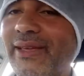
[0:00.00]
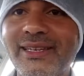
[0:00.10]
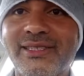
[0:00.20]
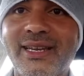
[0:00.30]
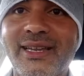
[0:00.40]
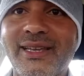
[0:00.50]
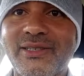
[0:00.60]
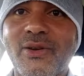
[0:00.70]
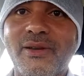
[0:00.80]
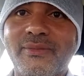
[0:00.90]
history
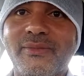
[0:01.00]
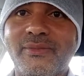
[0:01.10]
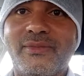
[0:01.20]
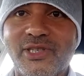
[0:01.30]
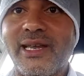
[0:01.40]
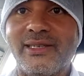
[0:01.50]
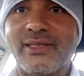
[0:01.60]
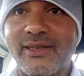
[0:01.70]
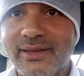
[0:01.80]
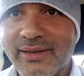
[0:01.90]
has
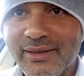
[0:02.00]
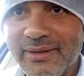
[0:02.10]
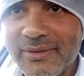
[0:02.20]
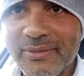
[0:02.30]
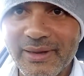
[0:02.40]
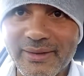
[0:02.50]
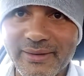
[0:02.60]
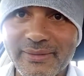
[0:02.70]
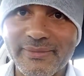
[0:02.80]
changed, where